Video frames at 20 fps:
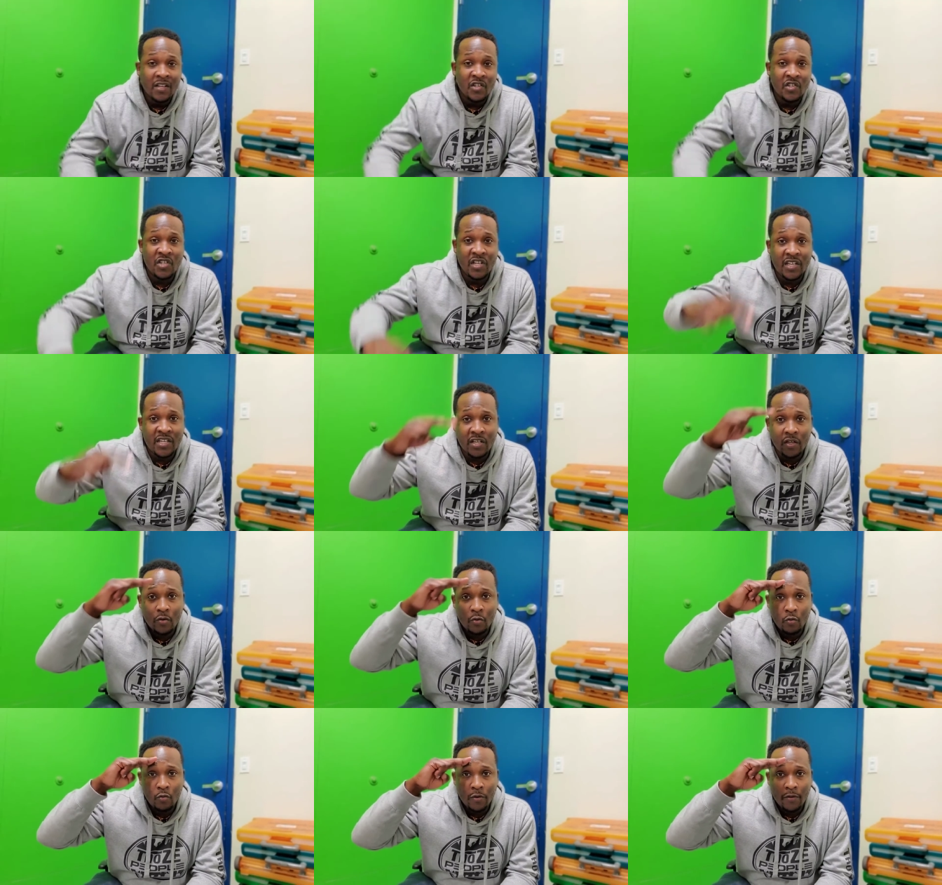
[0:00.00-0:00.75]

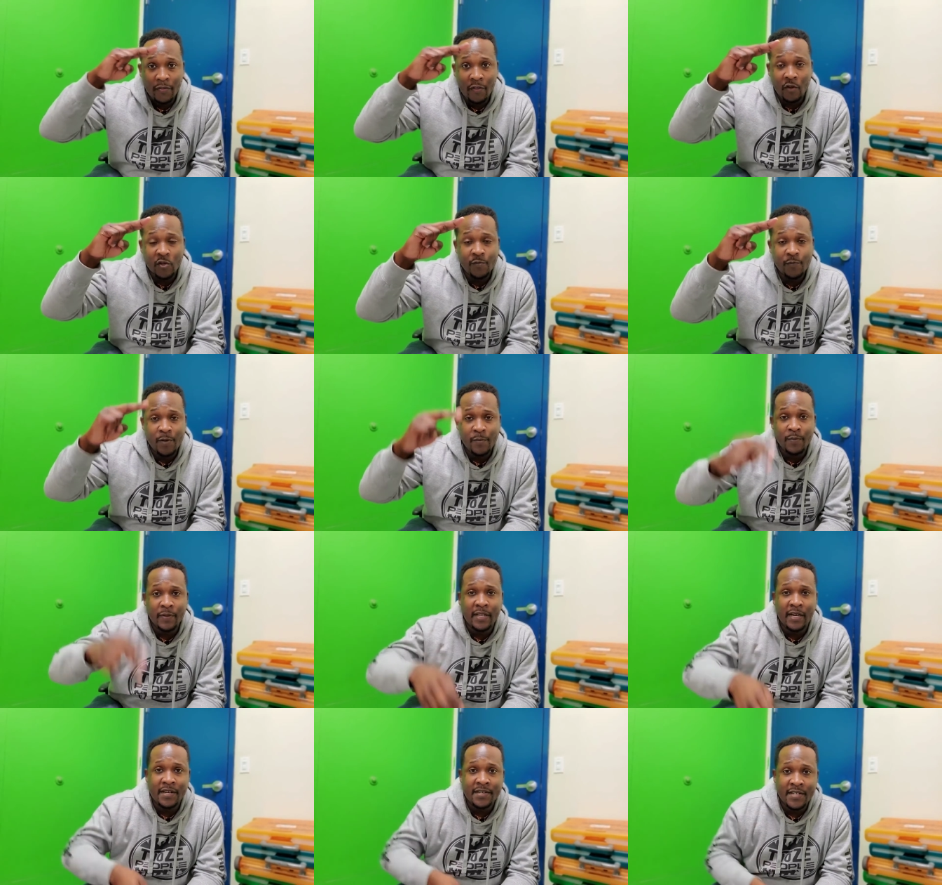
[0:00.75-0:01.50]
GQ, Those
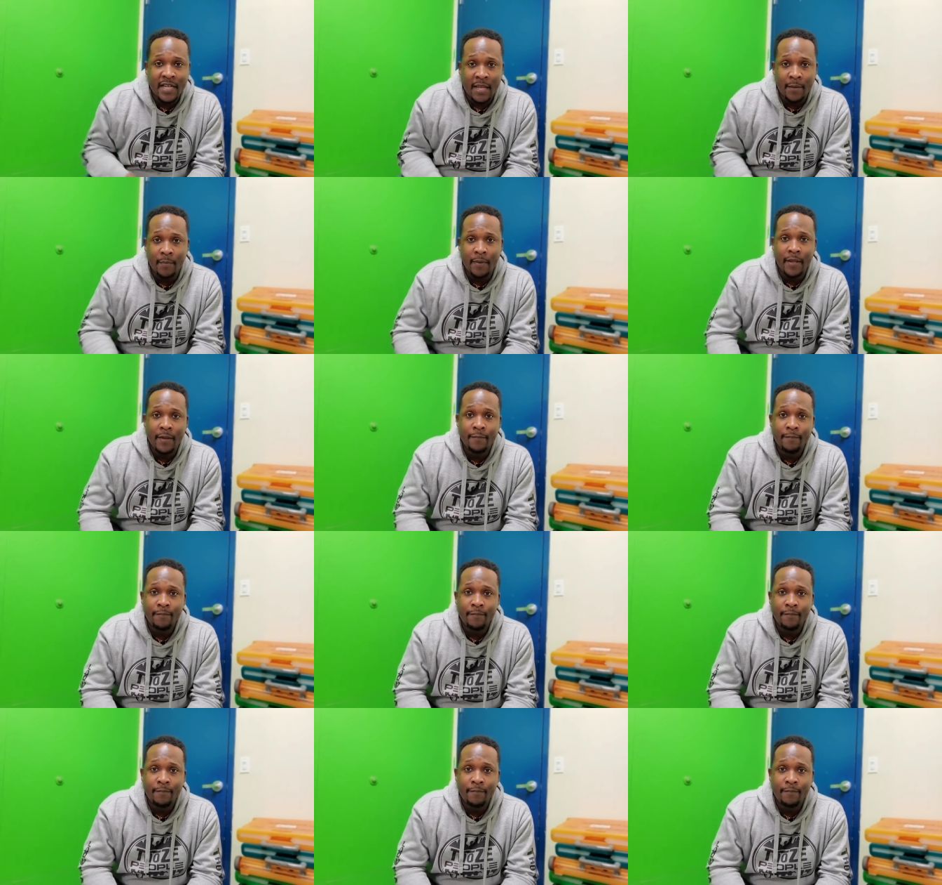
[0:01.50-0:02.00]
People Entertainment.